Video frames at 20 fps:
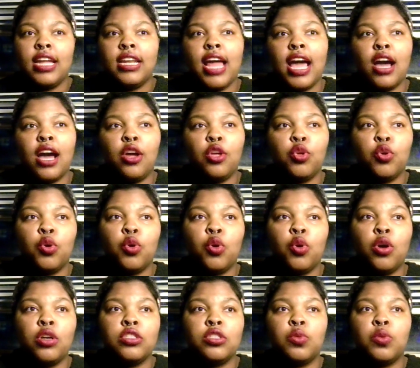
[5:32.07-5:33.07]
and how you're
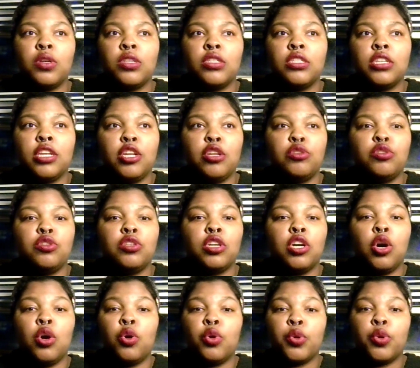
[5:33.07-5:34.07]
going to continue
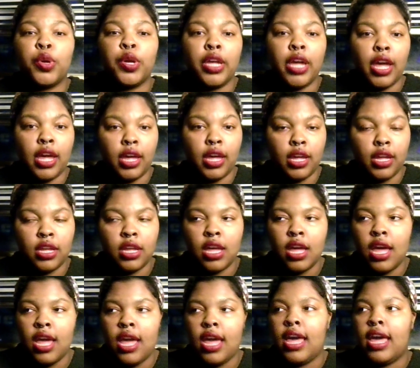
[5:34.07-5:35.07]
to co-create
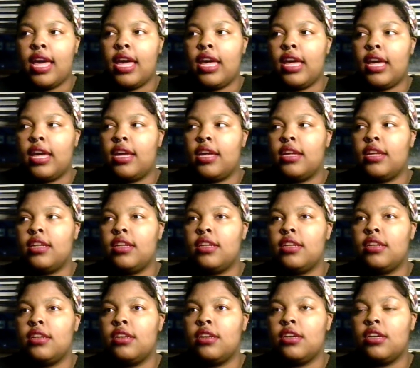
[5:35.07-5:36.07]

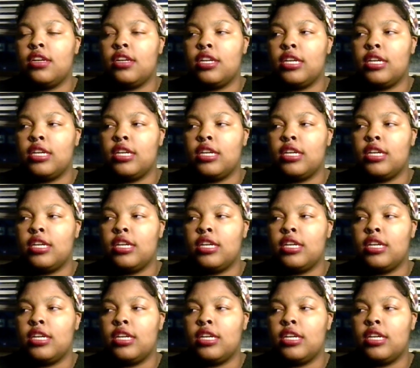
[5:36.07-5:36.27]
and